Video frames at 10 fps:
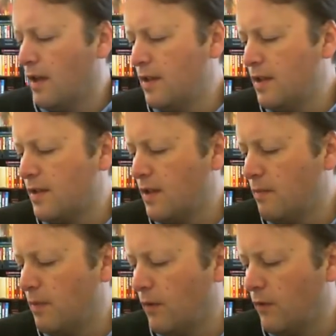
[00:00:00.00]
did see a
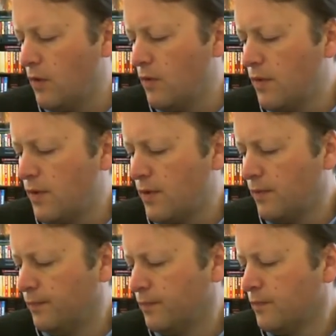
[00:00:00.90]
bit of use.
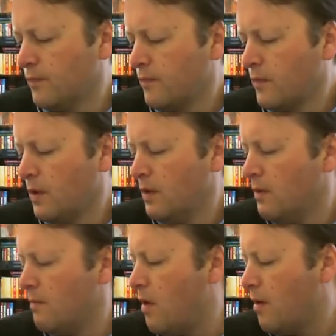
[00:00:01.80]

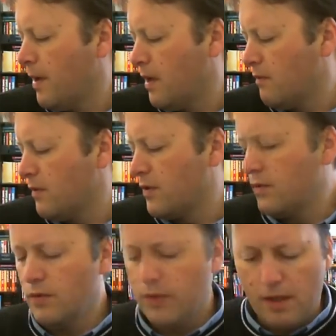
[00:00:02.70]
Might be able to
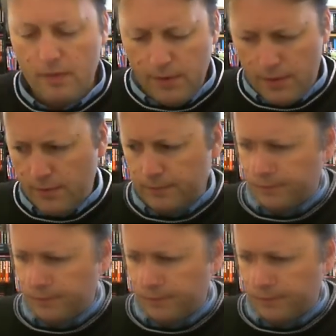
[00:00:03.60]
restore those.